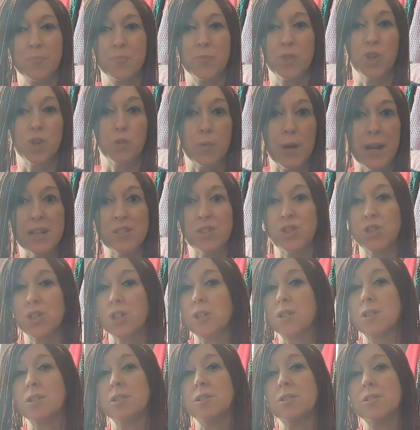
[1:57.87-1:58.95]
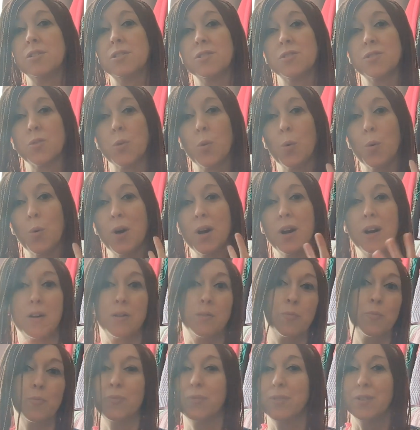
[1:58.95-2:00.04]
Good Ranchers, or
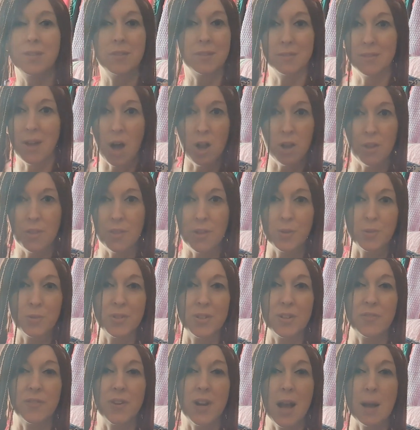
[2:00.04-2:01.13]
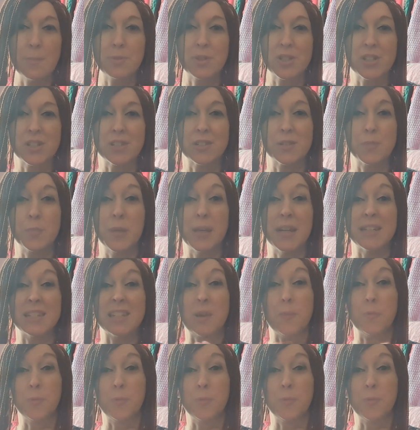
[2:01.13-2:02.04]
all of those different options because I